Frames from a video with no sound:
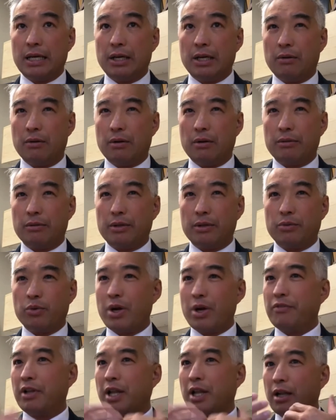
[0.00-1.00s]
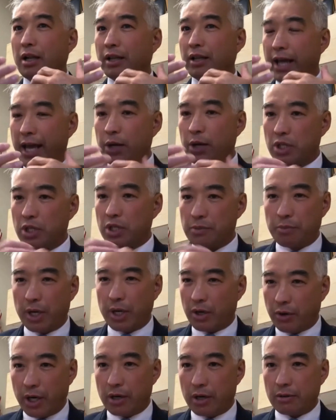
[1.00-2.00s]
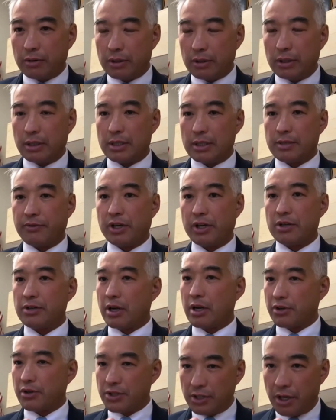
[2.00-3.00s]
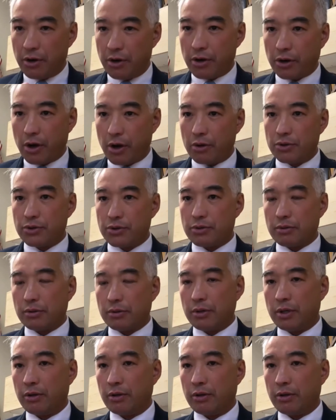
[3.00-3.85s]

we have a lot of language barrier as far as our senior goes.